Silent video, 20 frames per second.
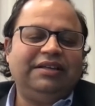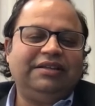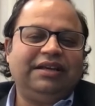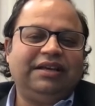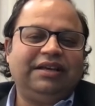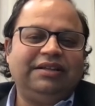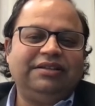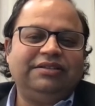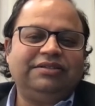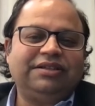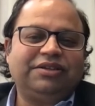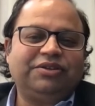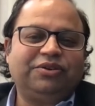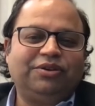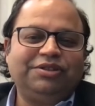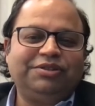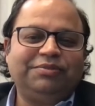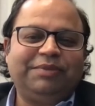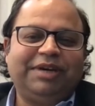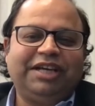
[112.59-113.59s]
and the
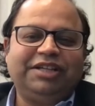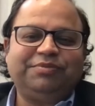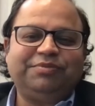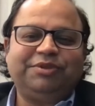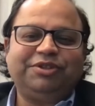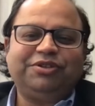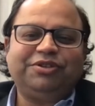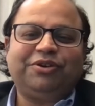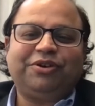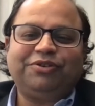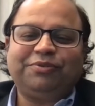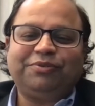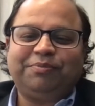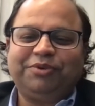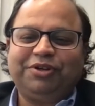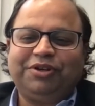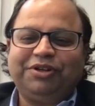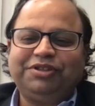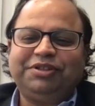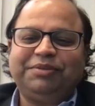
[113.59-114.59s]
technology management and
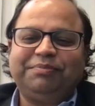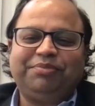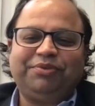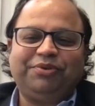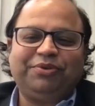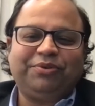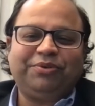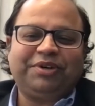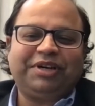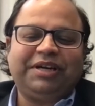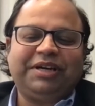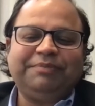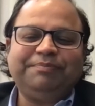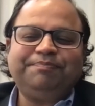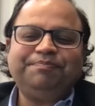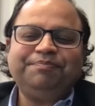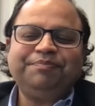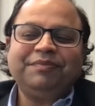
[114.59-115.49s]
entrepreneurship program